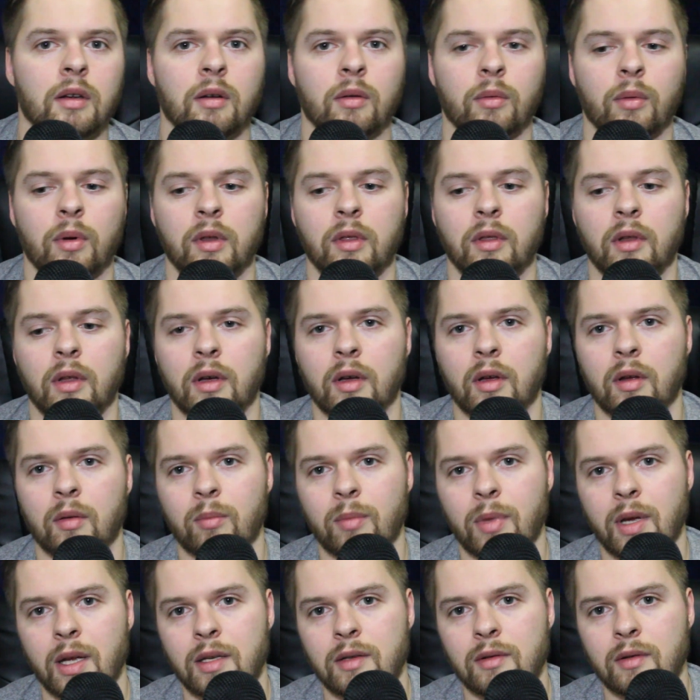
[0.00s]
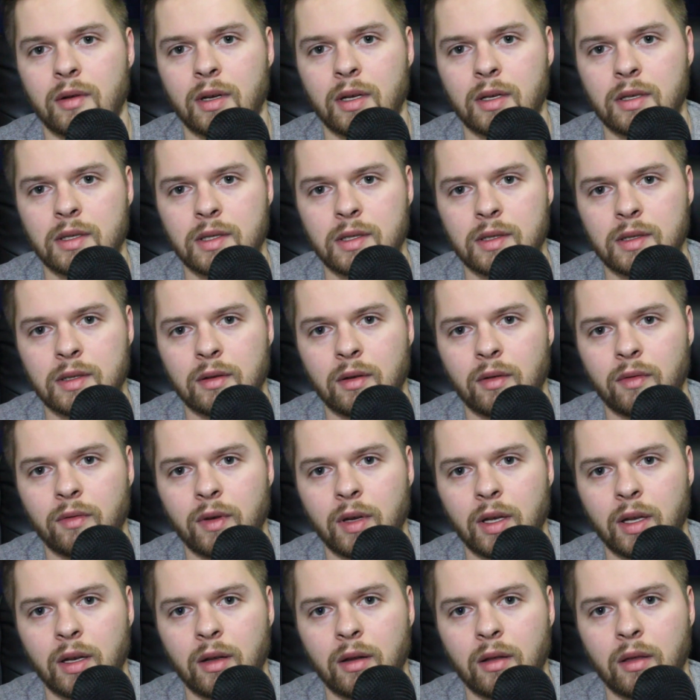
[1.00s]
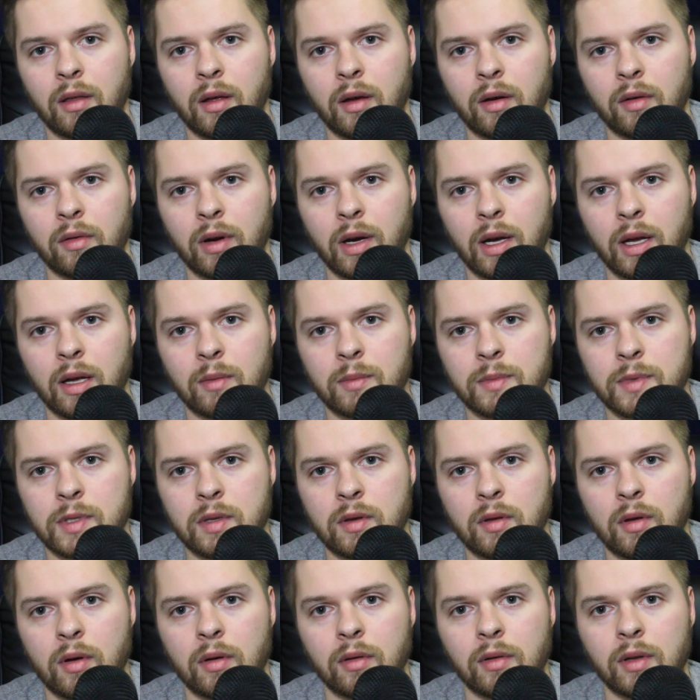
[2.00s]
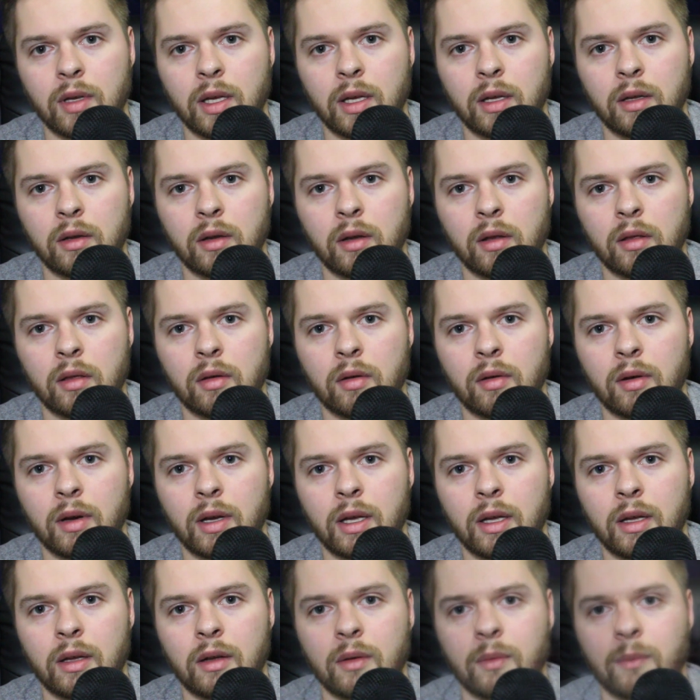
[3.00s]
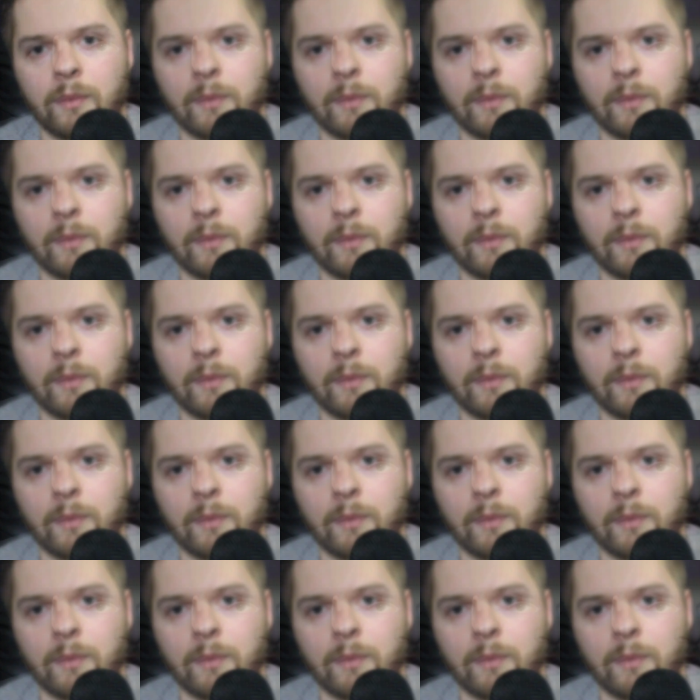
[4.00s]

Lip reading: when the Patriots defeated the Rams 13-3.